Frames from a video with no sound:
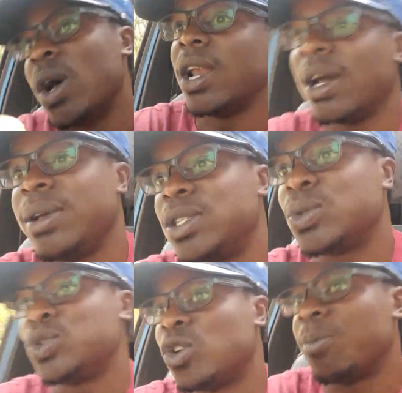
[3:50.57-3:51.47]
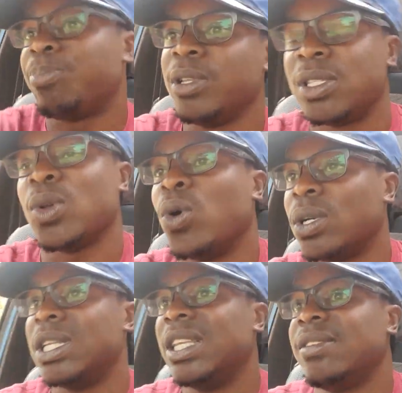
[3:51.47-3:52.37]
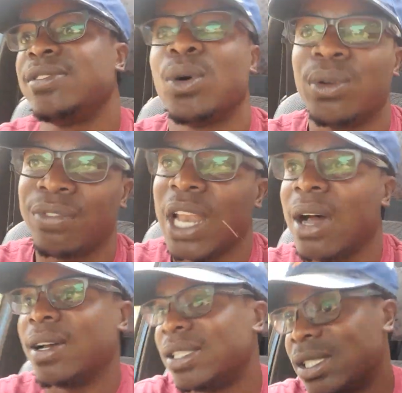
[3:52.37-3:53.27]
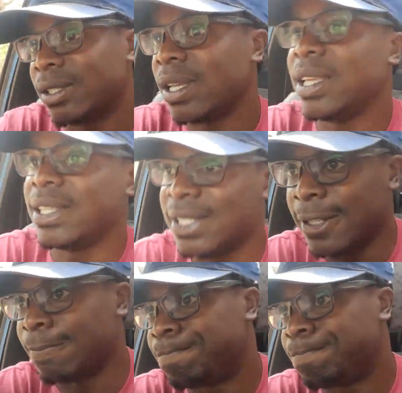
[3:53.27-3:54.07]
allow it to drop its old leaves, old flowers easily.